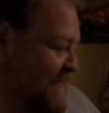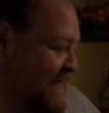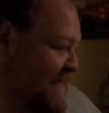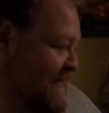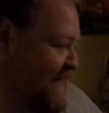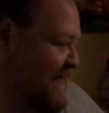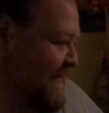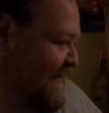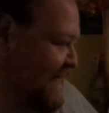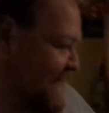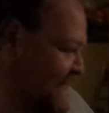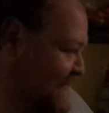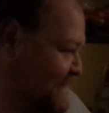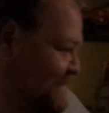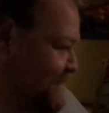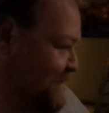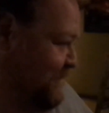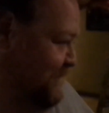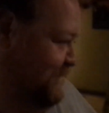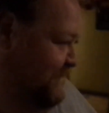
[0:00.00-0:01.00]
The floor is and
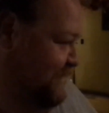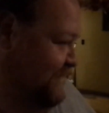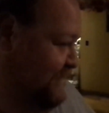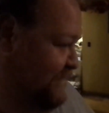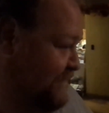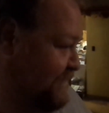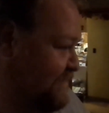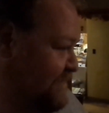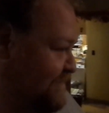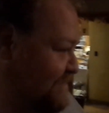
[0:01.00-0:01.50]
nice and clean, and the